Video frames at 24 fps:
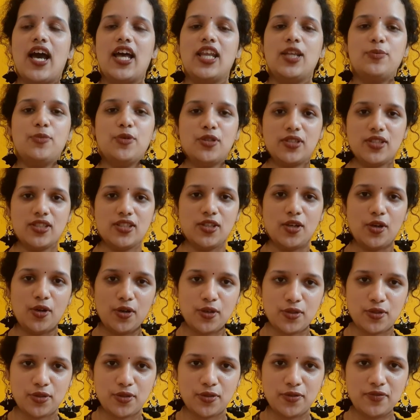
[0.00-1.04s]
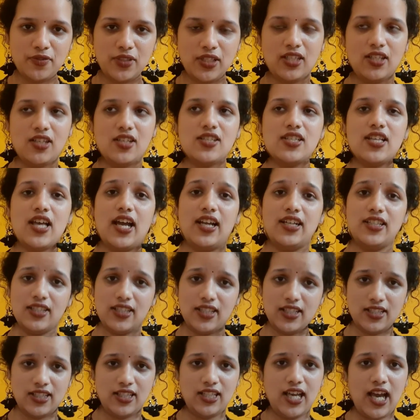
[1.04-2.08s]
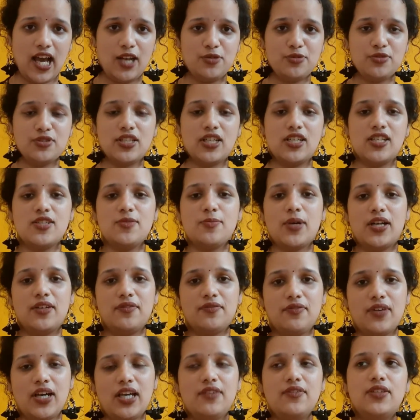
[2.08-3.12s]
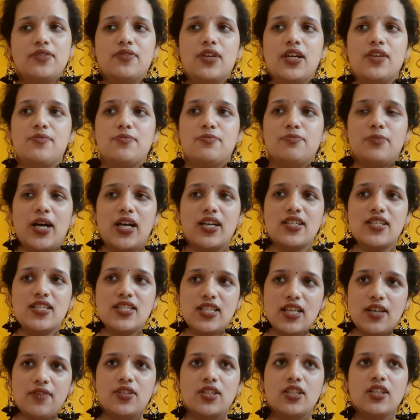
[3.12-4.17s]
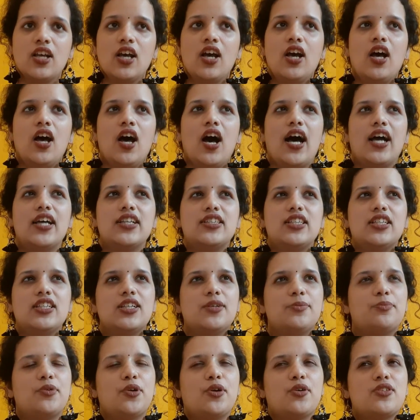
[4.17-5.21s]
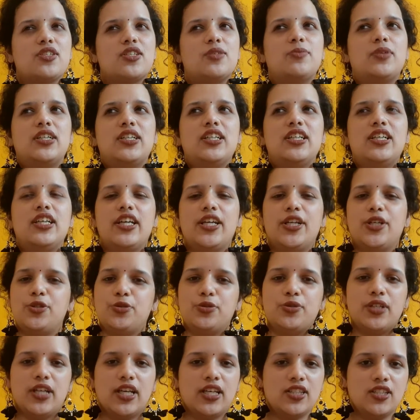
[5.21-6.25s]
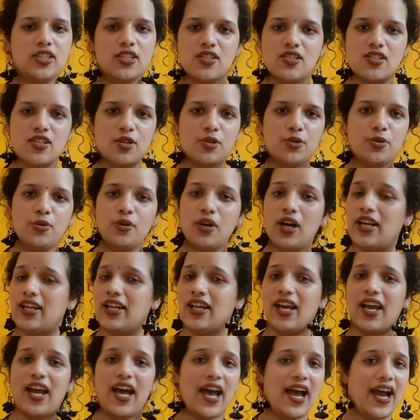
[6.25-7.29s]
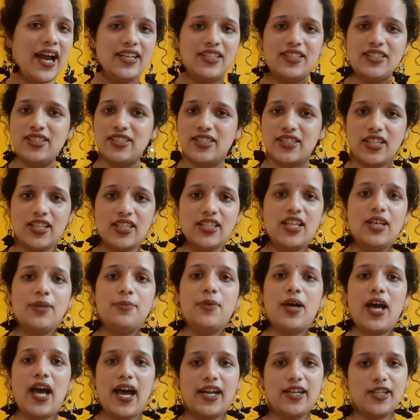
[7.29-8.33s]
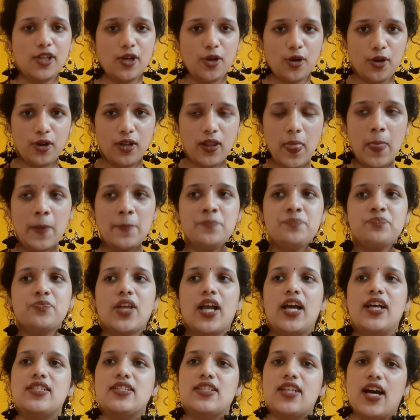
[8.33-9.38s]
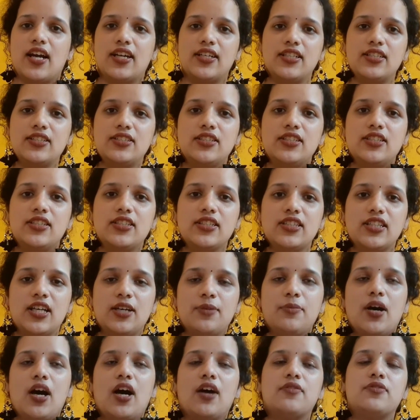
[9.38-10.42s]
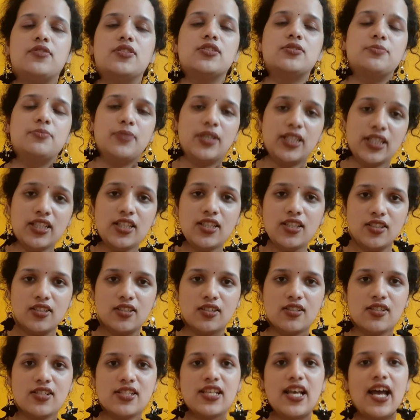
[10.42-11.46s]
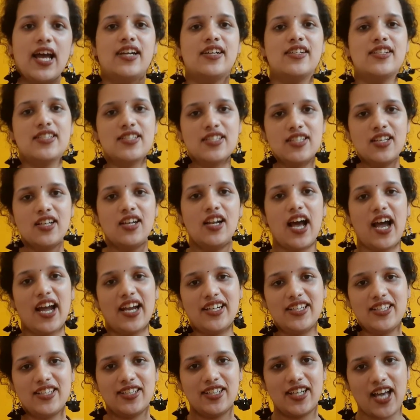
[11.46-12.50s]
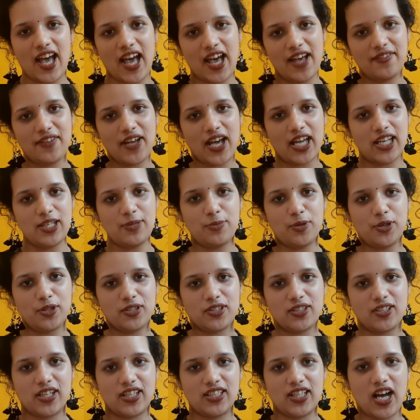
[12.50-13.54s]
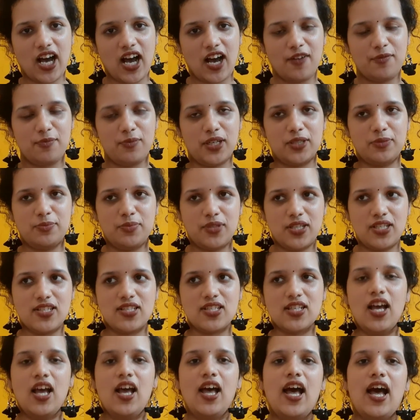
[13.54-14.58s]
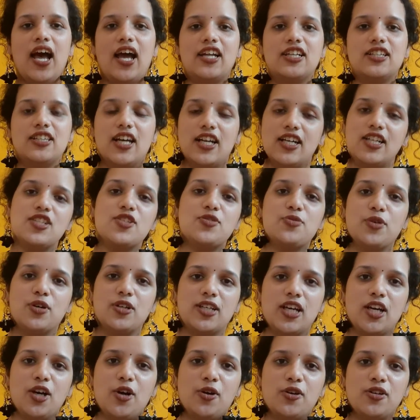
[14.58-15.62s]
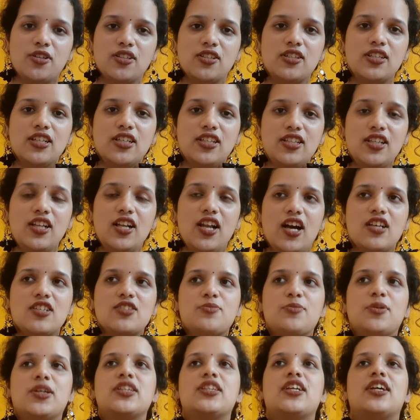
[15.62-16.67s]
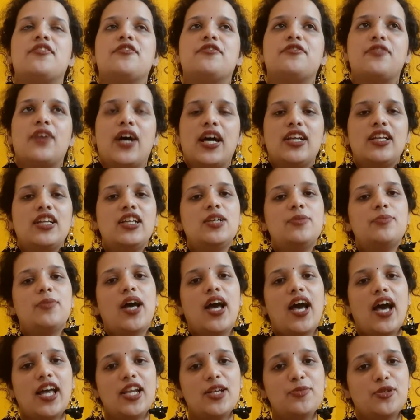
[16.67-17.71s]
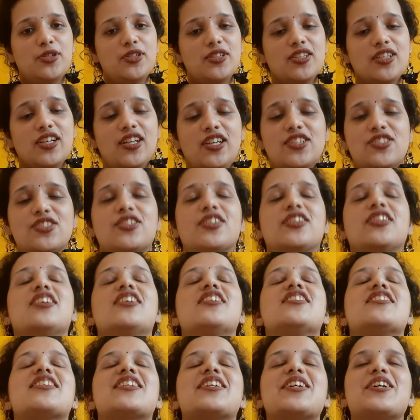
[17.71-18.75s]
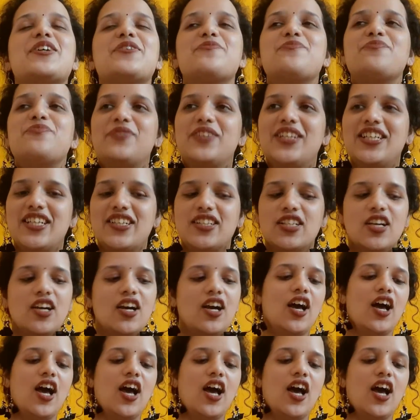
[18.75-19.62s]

Harry Potter and the Order of Phoenix and the Deathly Hallows that is part 5 and 5, part 7 I think approximately 8 to 10 years ago and I hadn't read them at all. I started reading them after many years and still I didn't have Harry Potter and the Half-Blood Prince and that is what I ordered in the last month and finally my Harry Potter collection is complete.